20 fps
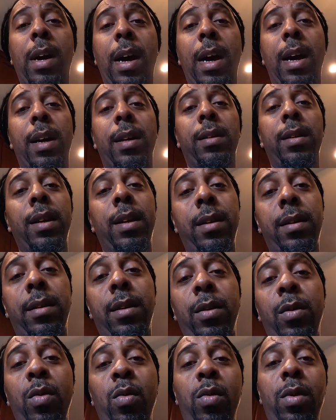guys, it is
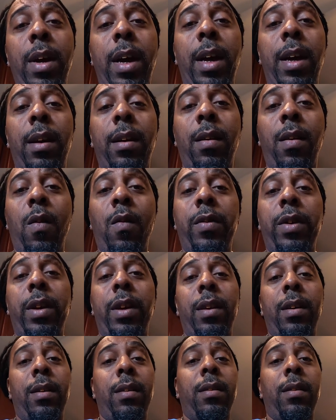a new day over
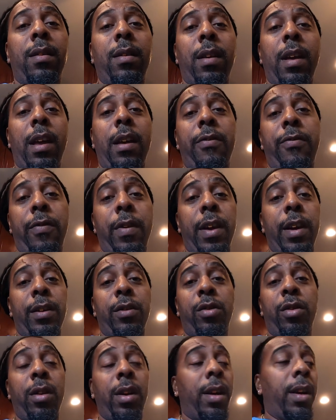here at Flair
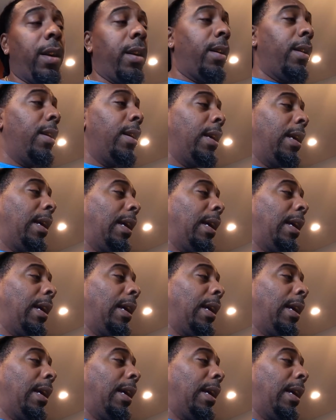Trucking.